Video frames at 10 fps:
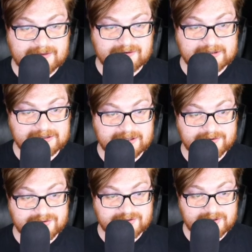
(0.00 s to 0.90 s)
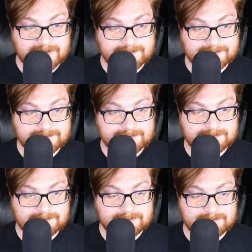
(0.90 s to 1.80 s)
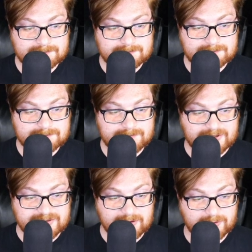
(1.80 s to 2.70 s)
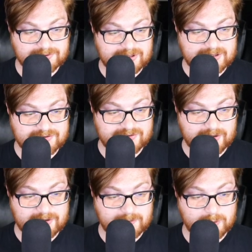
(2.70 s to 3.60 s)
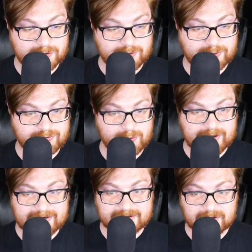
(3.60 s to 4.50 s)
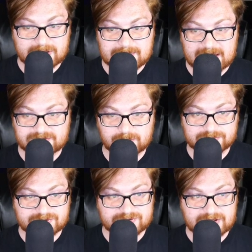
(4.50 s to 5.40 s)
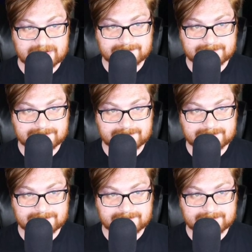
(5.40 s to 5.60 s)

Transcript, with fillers: If I click on this here, that download's going to get started. We'll cruise through that, and I'll get back to you once it's done.